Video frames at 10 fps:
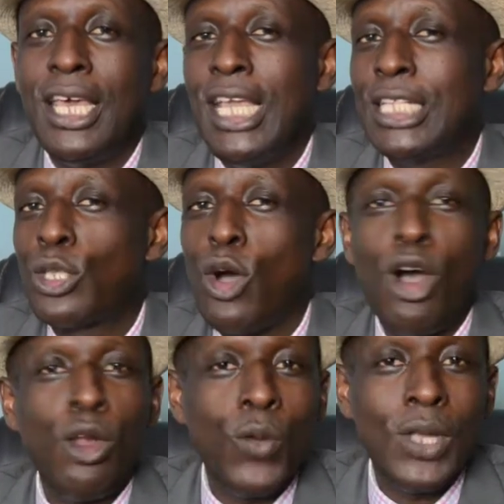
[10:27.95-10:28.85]
It's
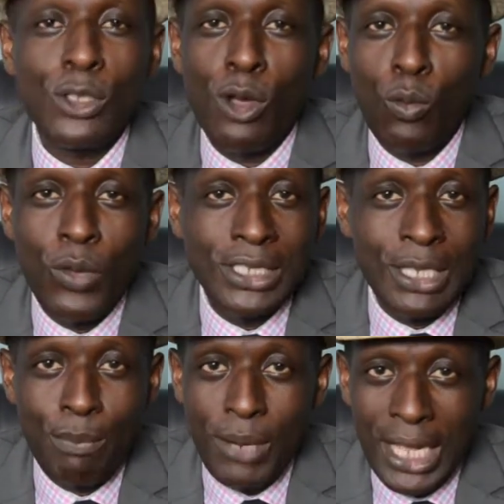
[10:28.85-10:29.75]
always, always
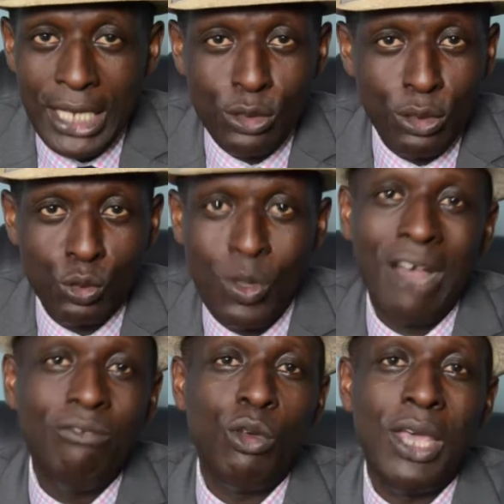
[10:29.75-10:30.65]
a pleasure to
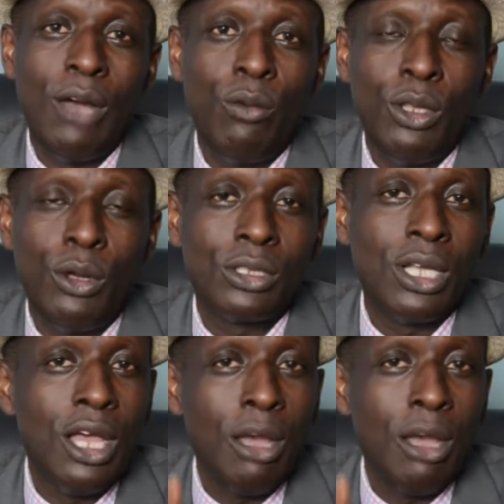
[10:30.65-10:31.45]
have you here with us.